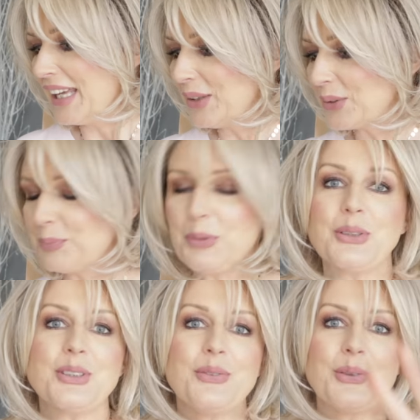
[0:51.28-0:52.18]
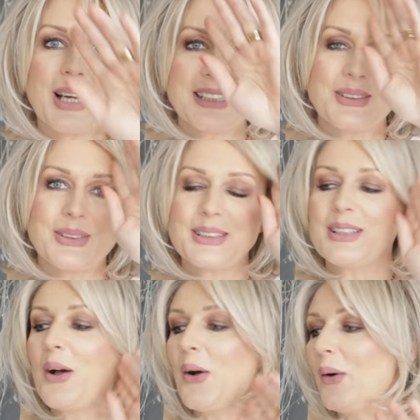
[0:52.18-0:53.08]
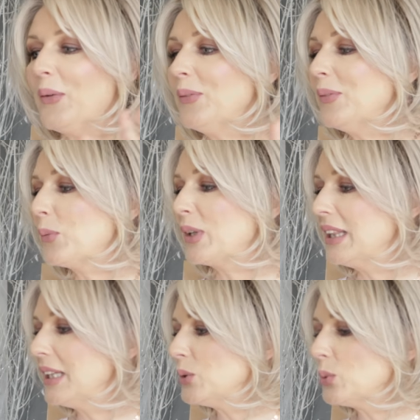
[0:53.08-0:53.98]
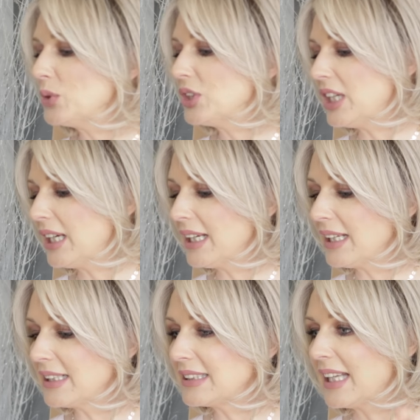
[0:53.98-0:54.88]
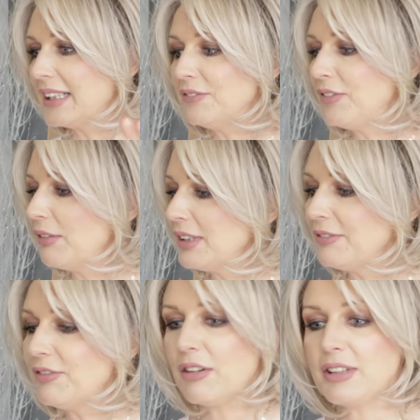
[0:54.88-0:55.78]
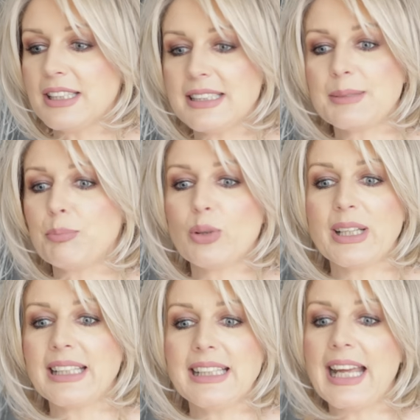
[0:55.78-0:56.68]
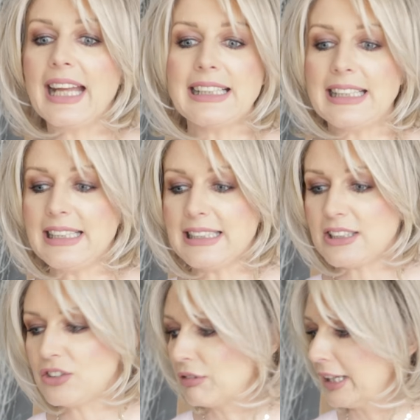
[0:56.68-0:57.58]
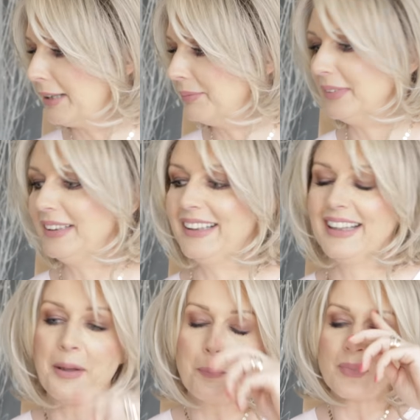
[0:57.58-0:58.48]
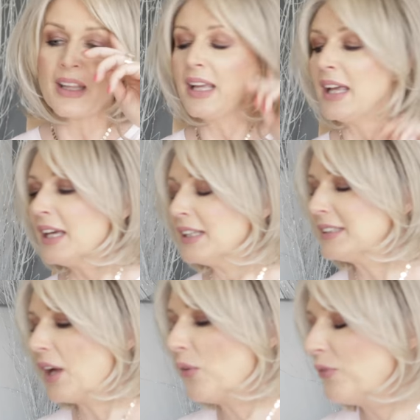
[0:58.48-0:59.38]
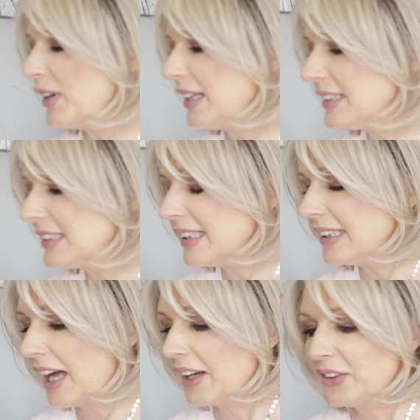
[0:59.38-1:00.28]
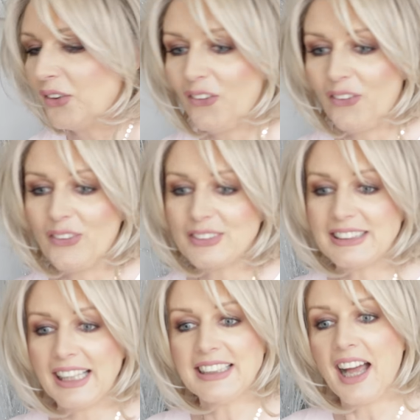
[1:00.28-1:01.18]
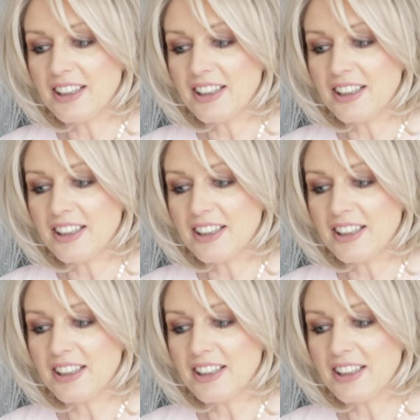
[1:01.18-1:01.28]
It looked beautiful, as you saw, with little cheeks and very, very springy and Eastery. So first thing I got, and